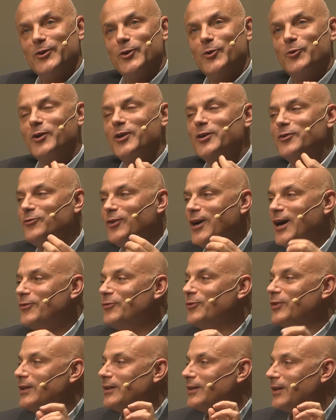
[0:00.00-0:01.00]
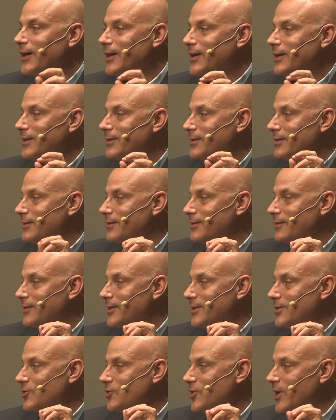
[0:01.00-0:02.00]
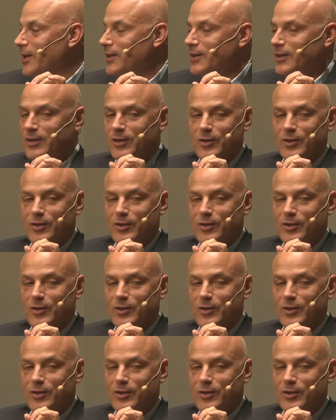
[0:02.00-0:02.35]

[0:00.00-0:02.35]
know, Cavafy liked the shady